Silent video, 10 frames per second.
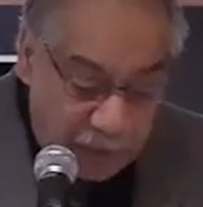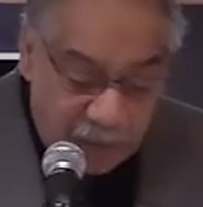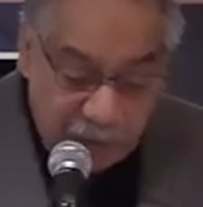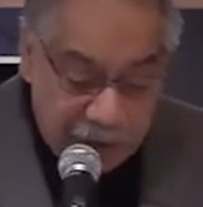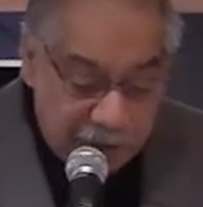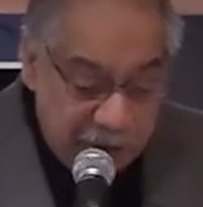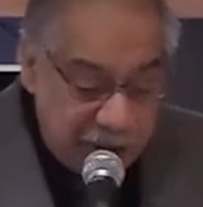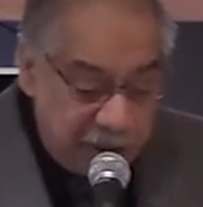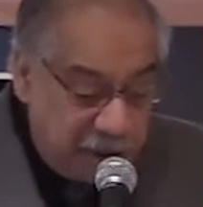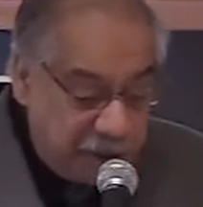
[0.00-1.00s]
When you read
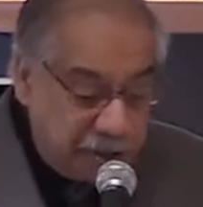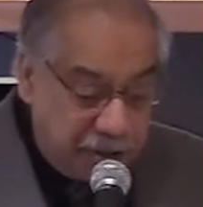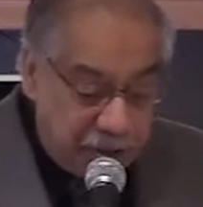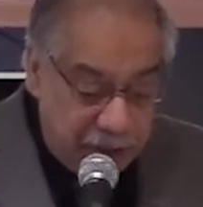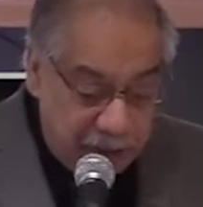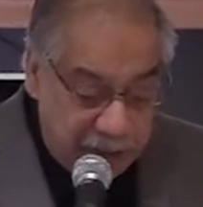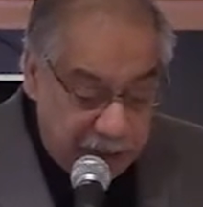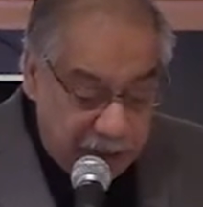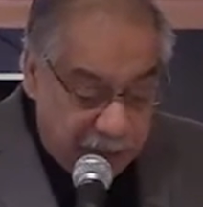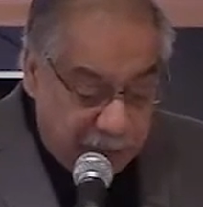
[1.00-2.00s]
an article
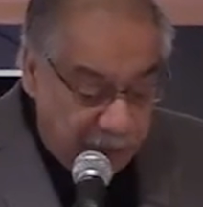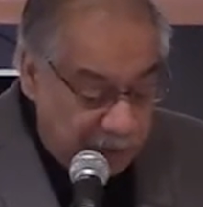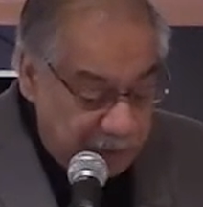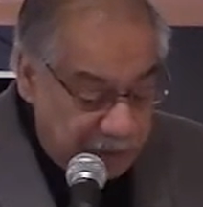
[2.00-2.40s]
that blames